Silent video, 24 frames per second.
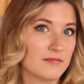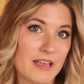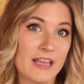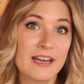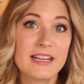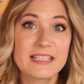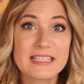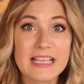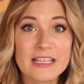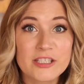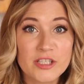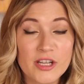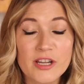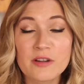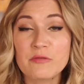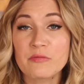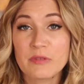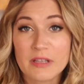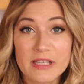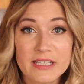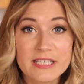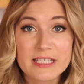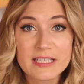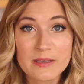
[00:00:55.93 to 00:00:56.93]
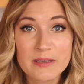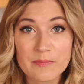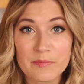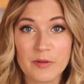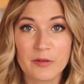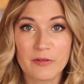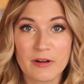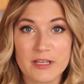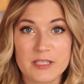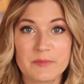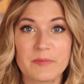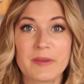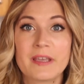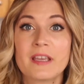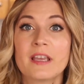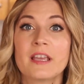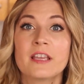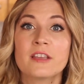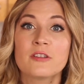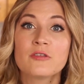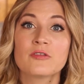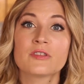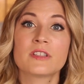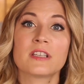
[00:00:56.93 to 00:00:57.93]
And it's actually a really simple recipe.
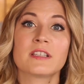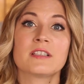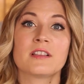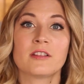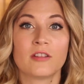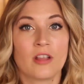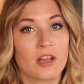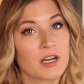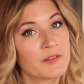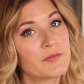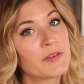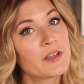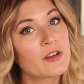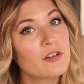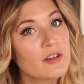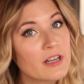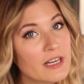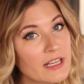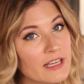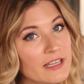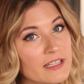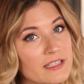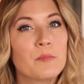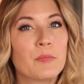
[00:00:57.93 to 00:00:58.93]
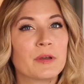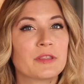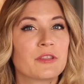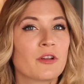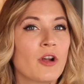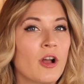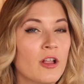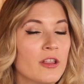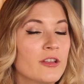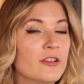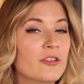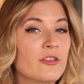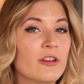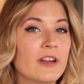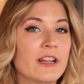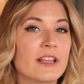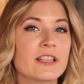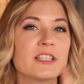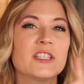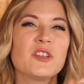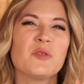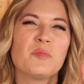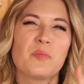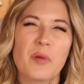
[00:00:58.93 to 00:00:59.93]
It uses a lot of ingredients, but they're all
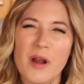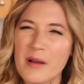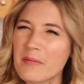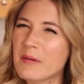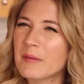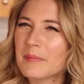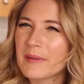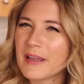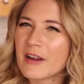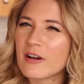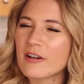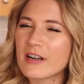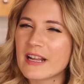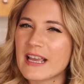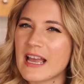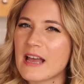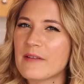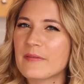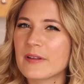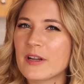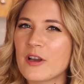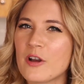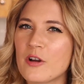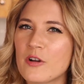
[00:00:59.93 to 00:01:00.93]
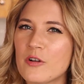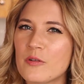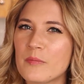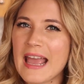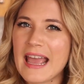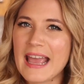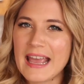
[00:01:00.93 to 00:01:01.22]
ingredients you probably already have at home,